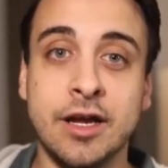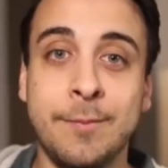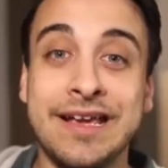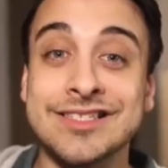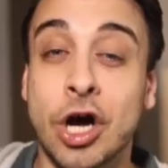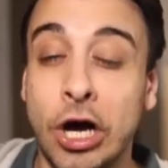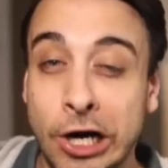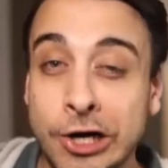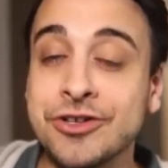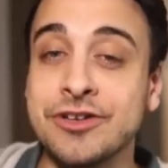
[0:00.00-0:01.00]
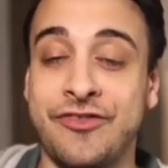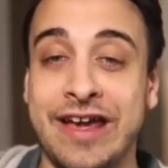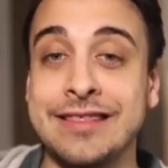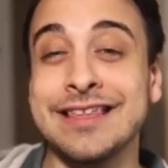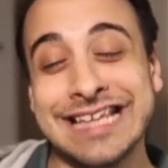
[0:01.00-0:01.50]
Because a hardened
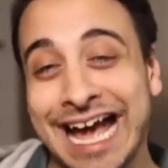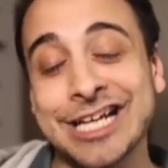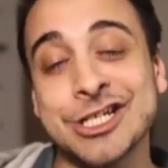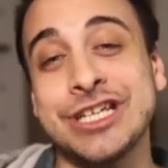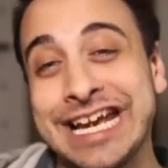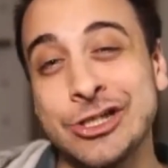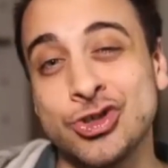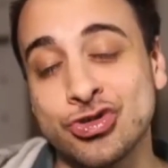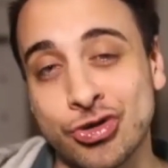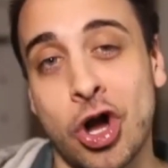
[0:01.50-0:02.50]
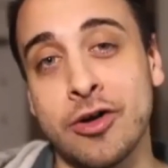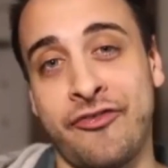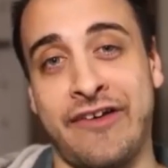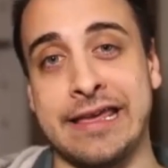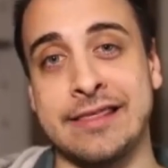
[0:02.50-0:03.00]
faith is actually a strong
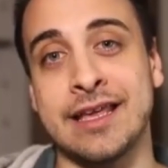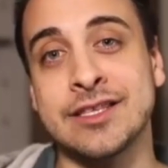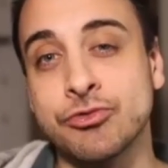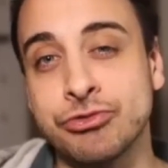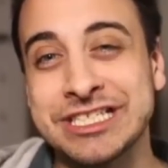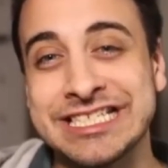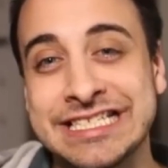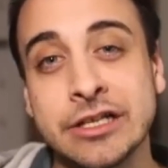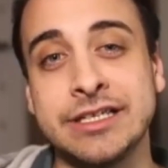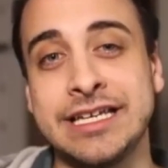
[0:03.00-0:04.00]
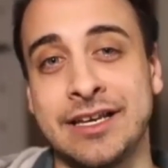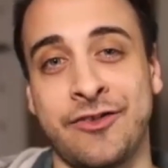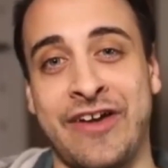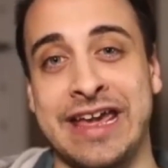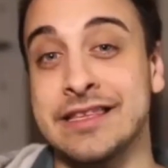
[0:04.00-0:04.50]
faith. It's a resilient
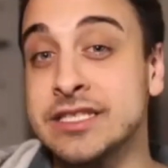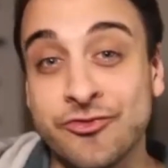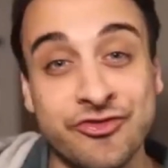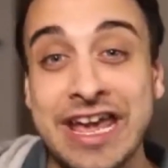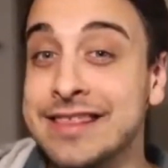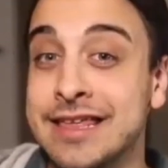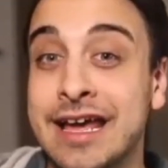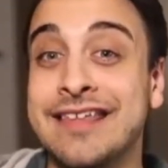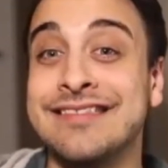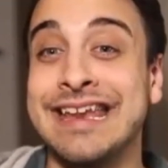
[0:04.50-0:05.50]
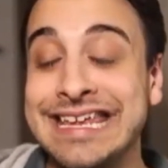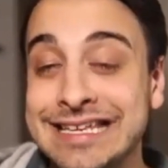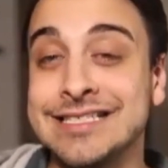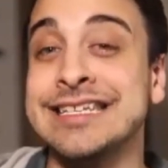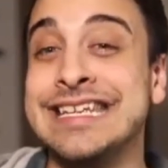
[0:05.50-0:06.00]
faith. It's a faith that
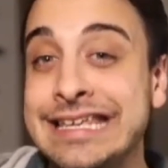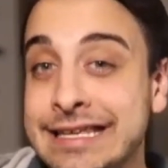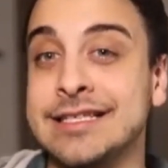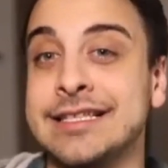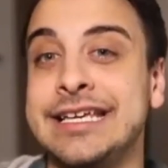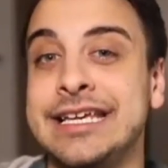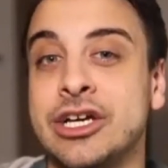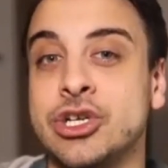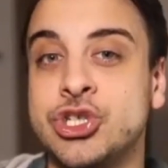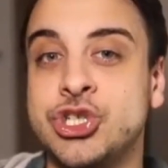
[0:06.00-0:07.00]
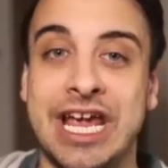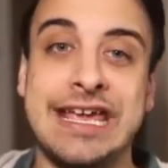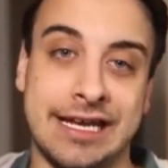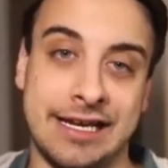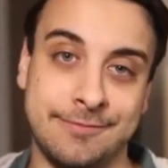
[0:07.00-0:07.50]
isn't easily
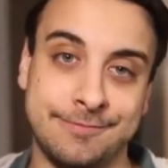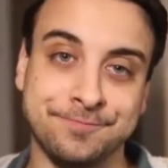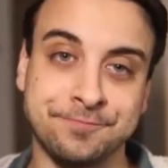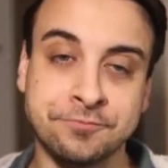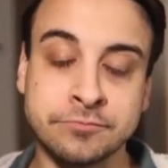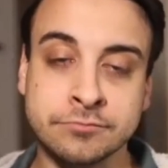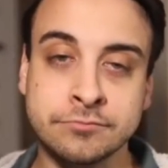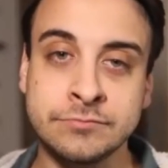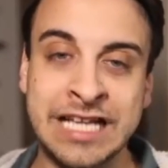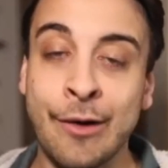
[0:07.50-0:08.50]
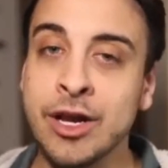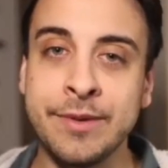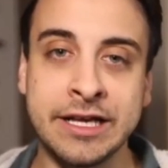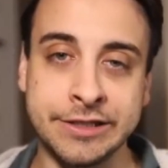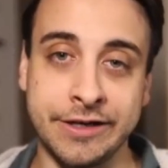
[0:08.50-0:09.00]
shaken. I want to
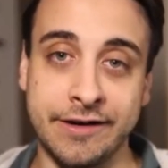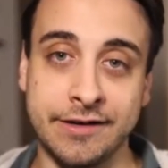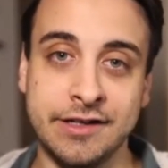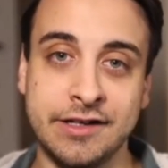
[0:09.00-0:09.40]
be clear.